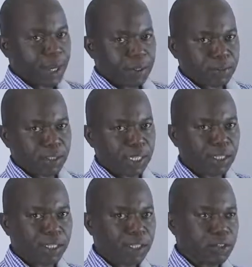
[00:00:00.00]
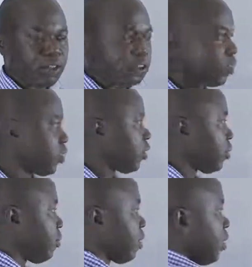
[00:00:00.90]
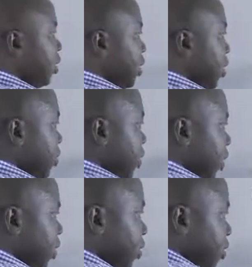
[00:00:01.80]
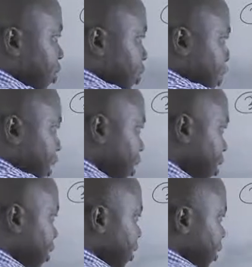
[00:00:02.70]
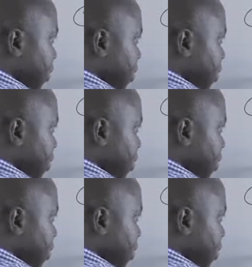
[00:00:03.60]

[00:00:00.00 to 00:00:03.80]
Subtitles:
Outside the host. Because it's outside the host, then